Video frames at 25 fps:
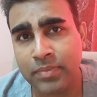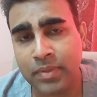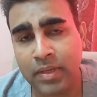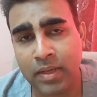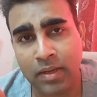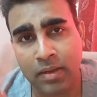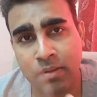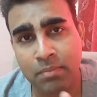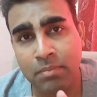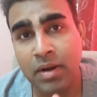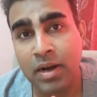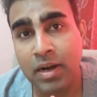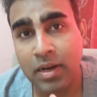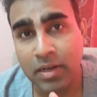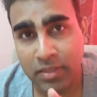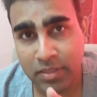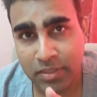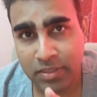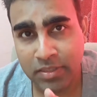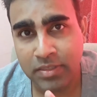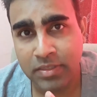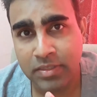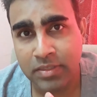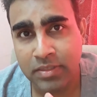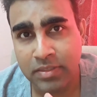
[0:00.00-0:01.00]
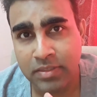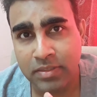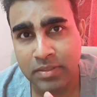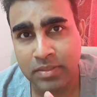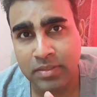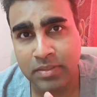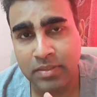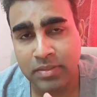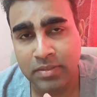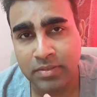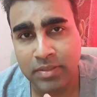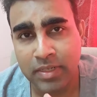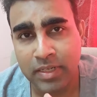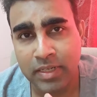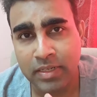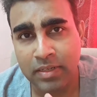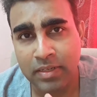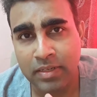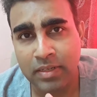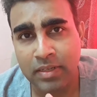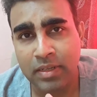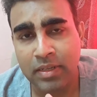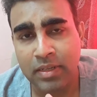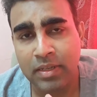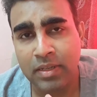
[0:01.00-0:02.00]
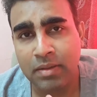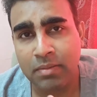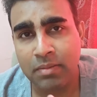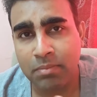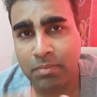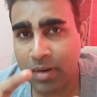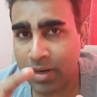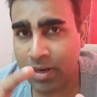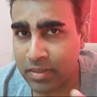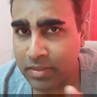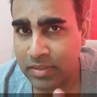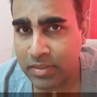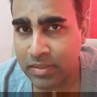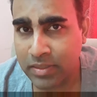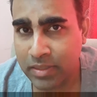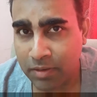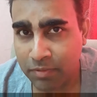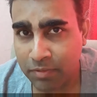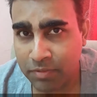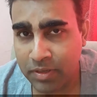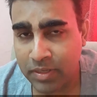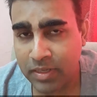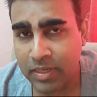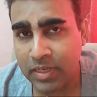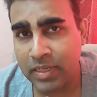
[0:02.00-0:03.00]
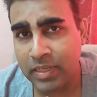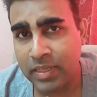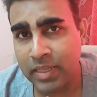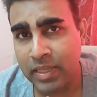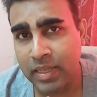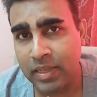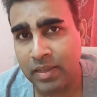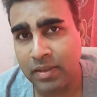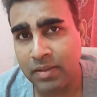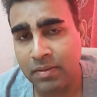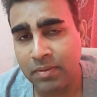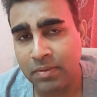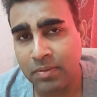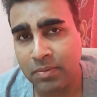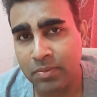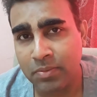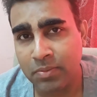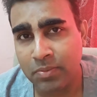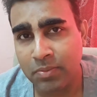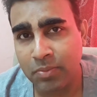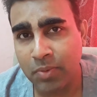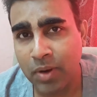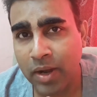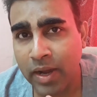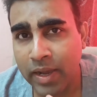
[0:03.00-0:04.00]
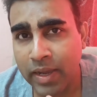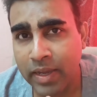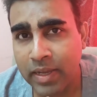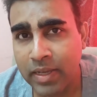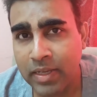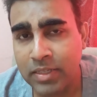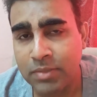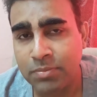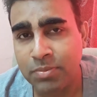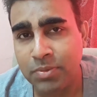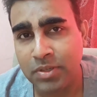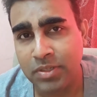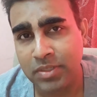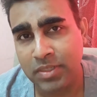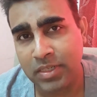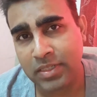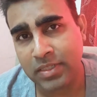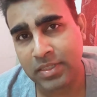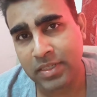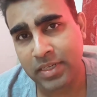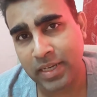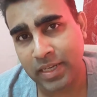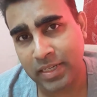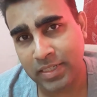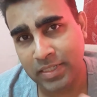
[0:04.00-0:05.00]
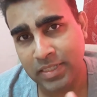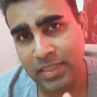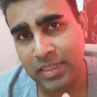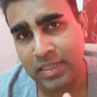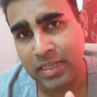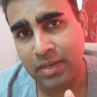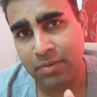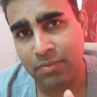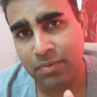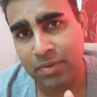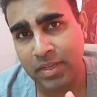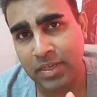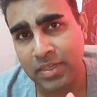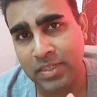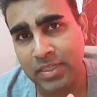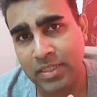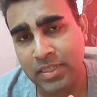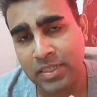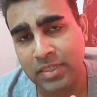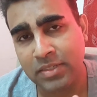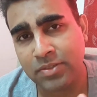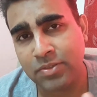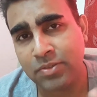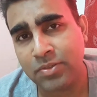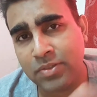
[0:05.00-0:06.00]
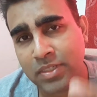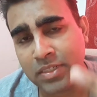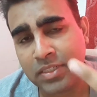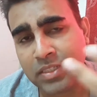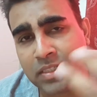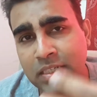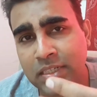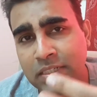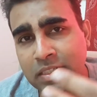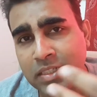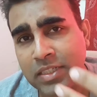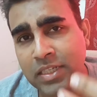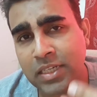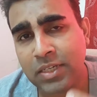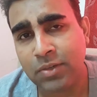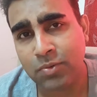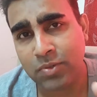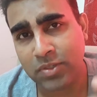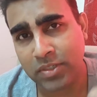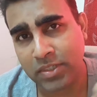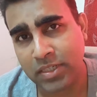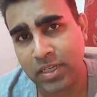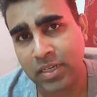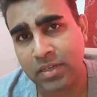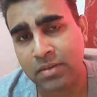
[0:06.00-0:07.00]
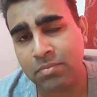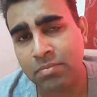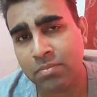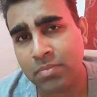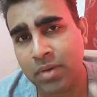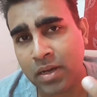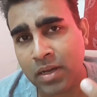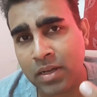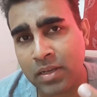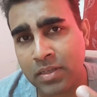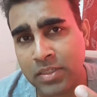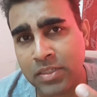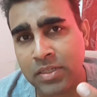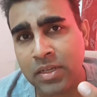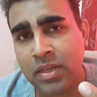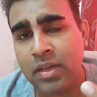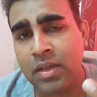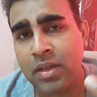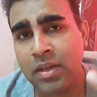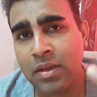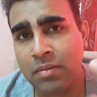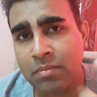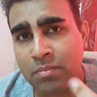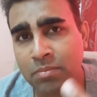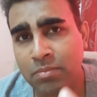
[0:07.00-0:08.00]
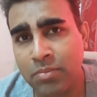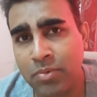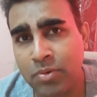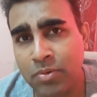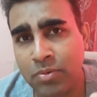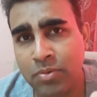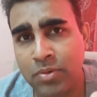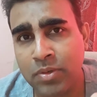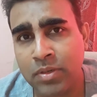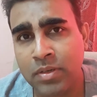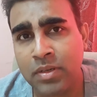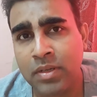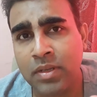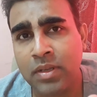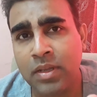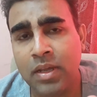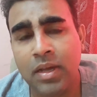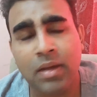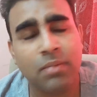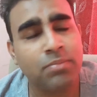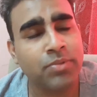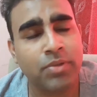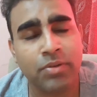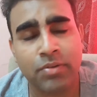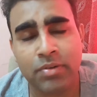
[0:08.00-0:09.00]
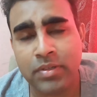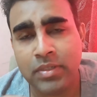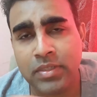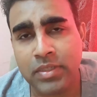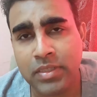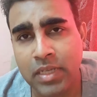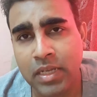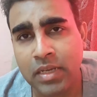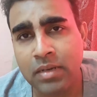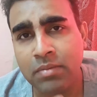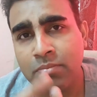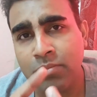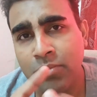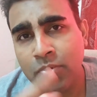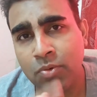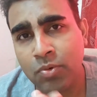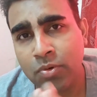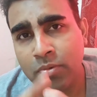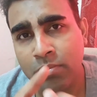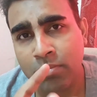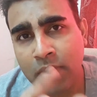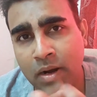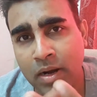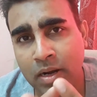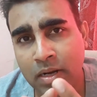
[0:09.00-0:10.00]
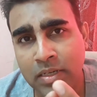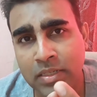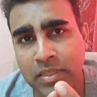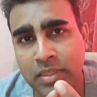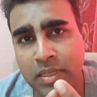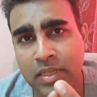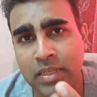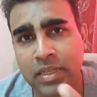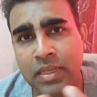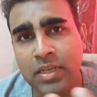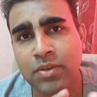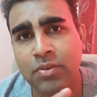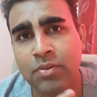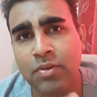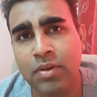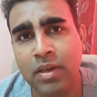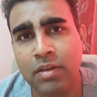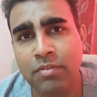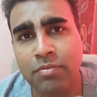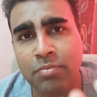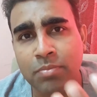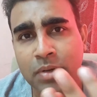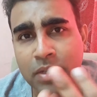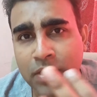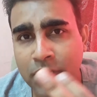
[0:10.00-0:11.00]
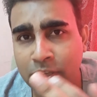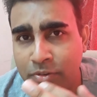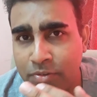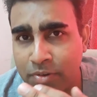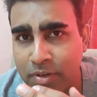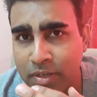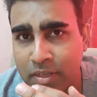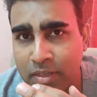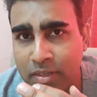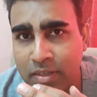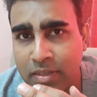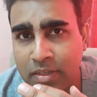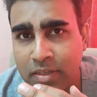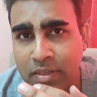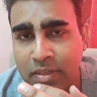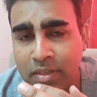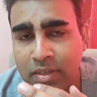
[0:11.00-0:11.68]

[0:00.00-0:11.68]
Mars, right? Mars is definitely there. Why? Is because that's the next thing that we can see. So this sequence: sun, Mars, moon. I'm sorry, sun, moon, Mars, and then you have Mercury.